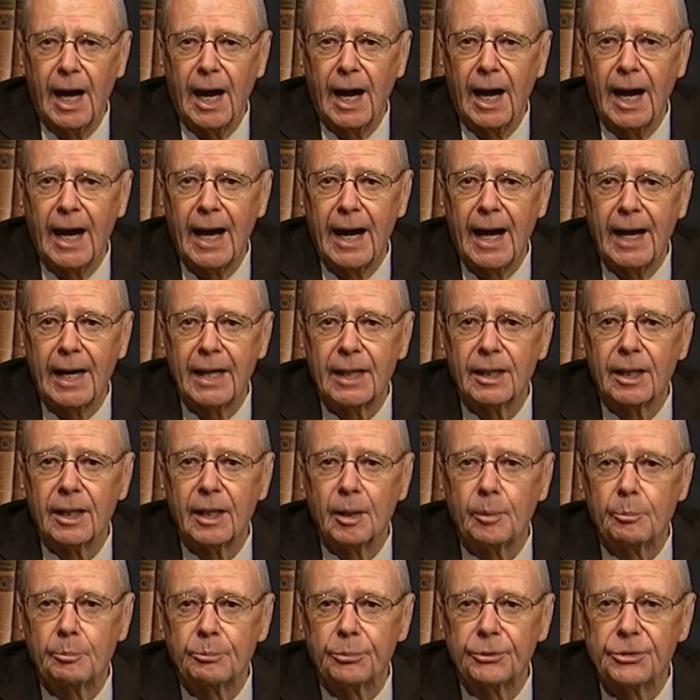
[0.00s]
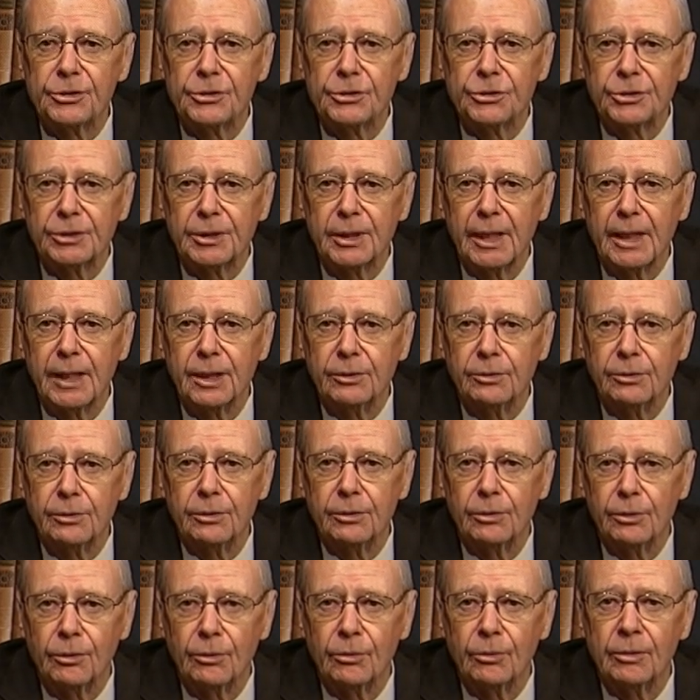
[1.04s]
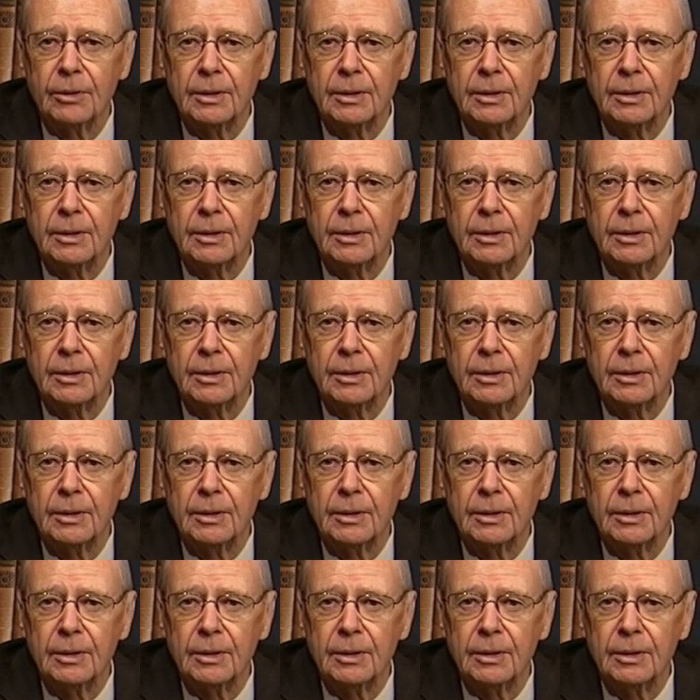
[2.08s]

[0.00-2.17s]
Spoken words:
I appreciate you.